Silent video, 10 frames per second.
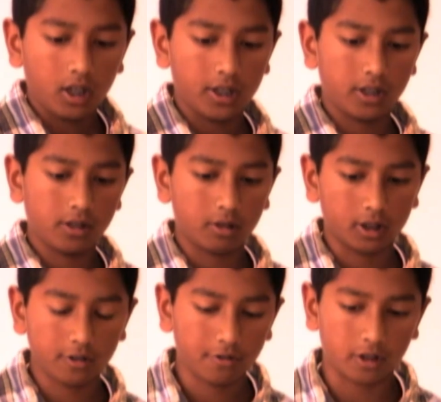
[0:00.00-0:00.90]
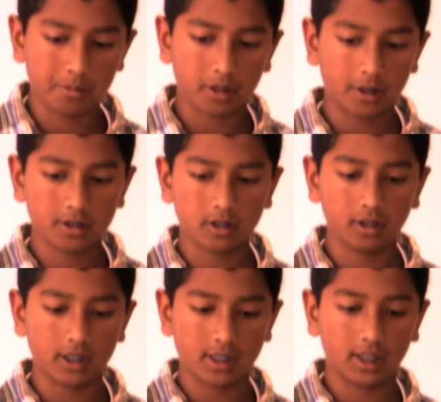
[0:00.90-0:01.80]
I knew all the forms, but I was too
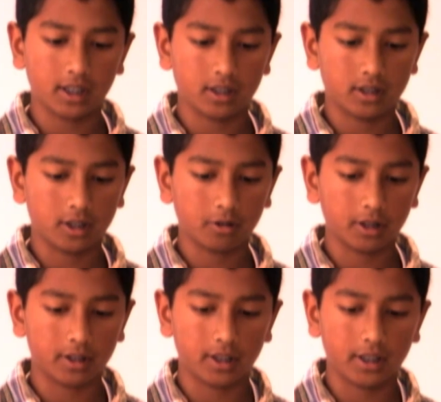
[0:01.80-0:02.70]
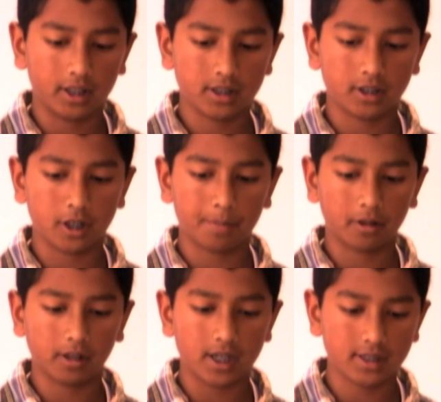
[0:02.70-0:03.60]
lazy to get it done quickly, and I started
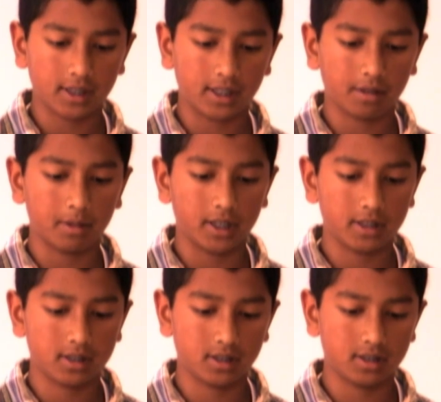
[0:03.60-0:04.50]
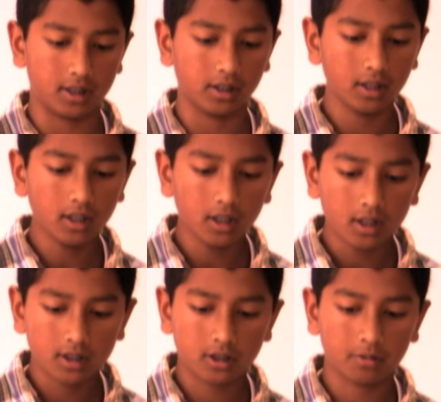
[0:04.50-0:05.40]
procrastinating my assisting.
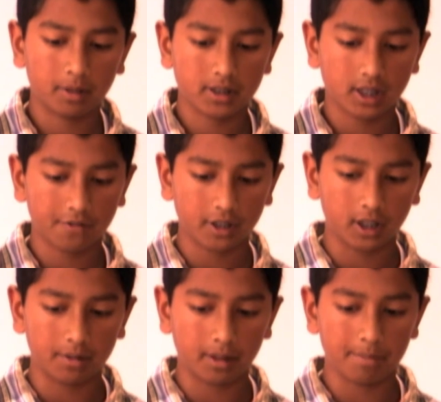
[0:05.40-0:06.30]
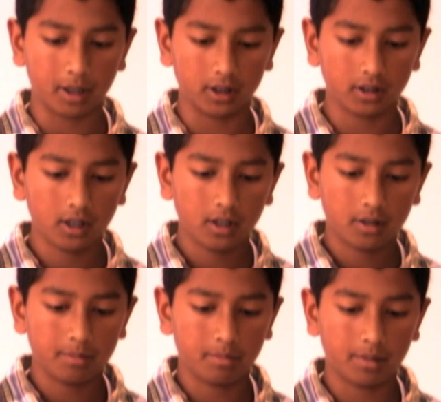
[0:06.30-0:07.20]
2 months after I got my belt,
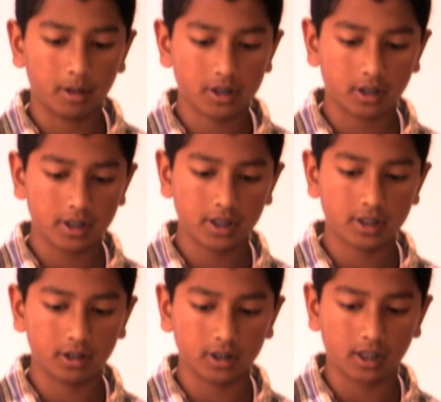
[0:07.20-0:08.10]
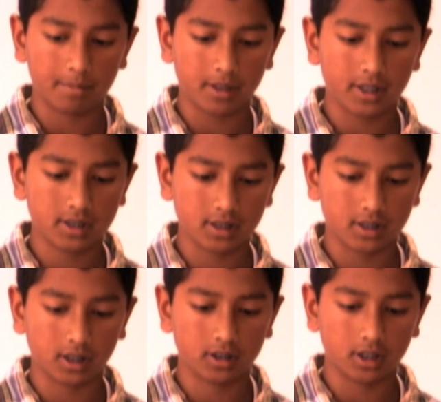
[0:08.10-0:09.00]
my martial arts teacher looked at my
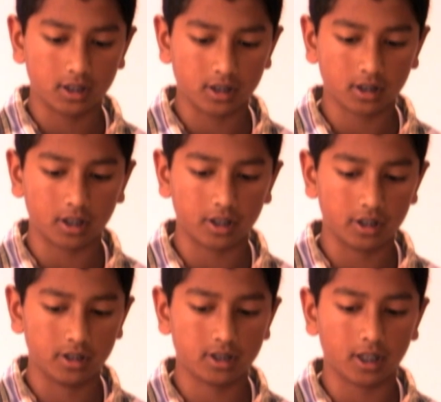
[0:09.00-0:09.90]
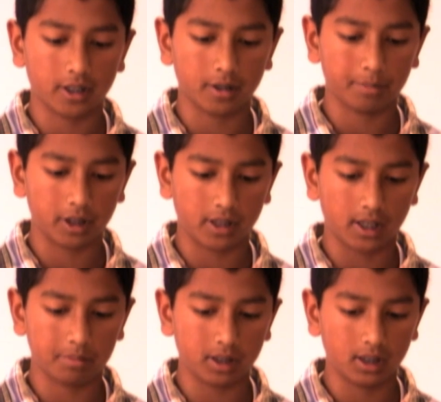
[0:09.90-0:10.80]
assisting attendance card and saw it
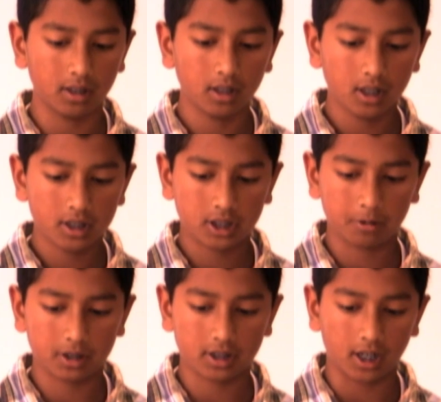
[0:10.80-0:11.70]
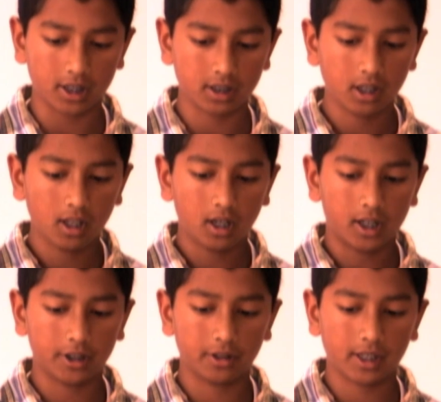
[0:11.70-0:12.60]
completely empty. She was shocked.
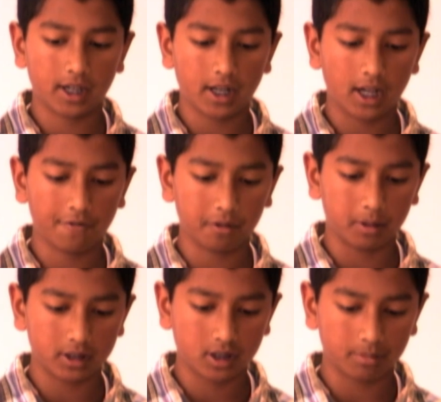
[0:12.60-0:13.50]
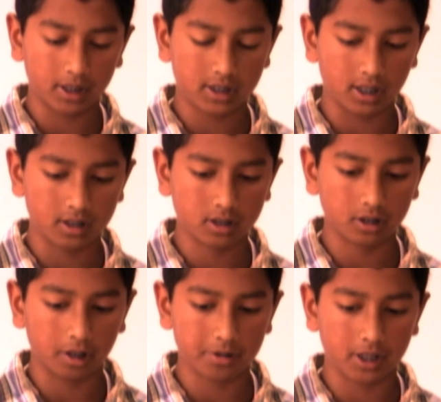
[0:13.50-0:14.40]
I only had half a month till my test,
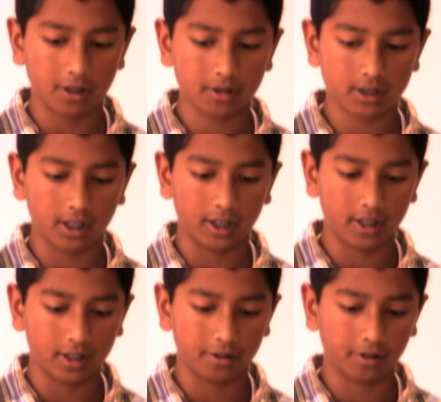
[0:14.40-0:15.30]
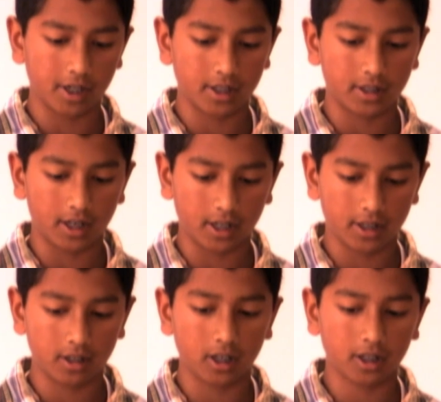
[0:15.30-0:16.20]
so I was now scared and regretted that I
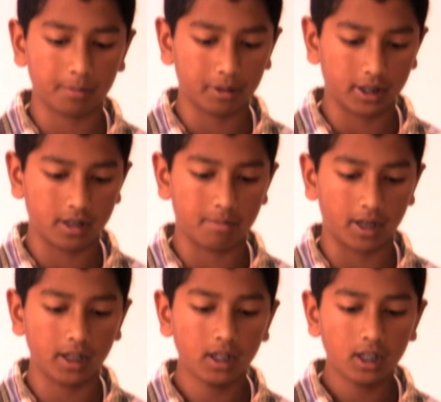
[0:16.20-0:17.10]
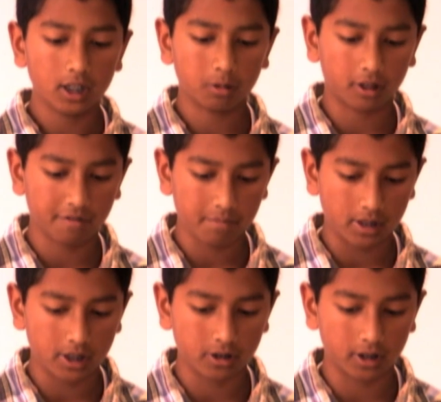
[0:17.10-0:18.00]
had not completed my 12
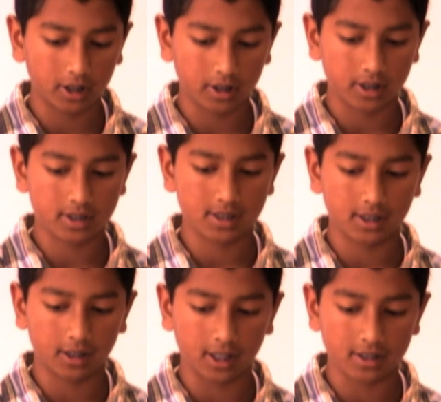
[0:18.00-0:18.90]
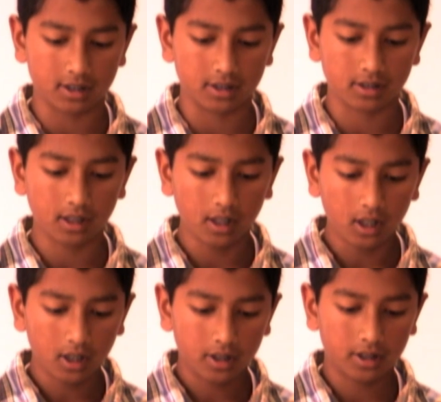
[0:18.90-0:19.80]
mandatory assisting classes.
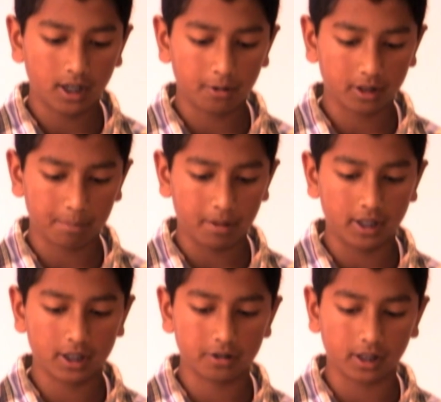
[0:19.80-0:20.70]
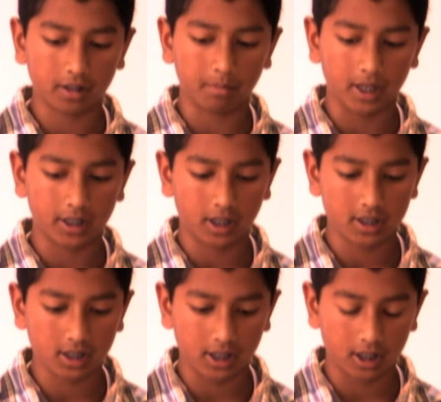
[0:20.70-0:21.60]
Now, with a panic-stricken mind,
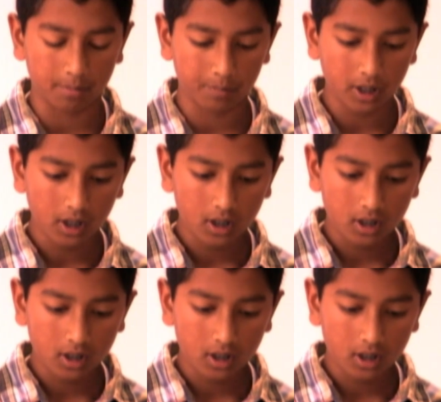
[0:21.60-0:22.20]
I signed up